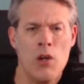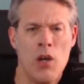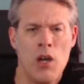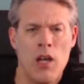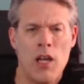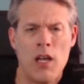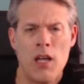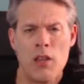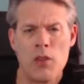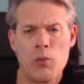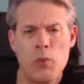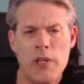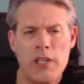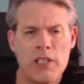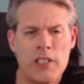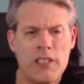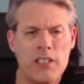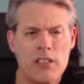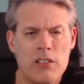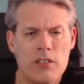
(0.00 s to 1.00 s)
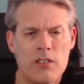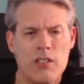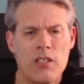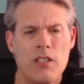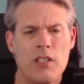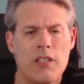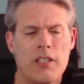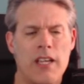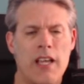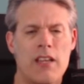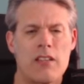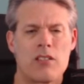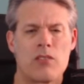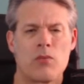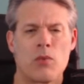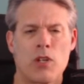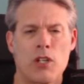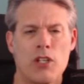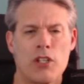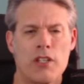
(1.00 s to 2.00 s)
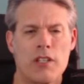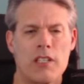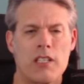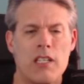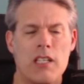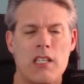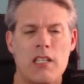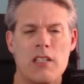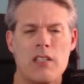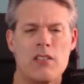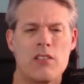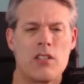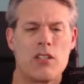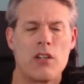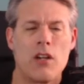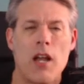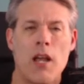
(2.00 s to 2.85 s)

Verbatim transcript: Uh, the weekly deals here, yes, we're going to look at the keys here.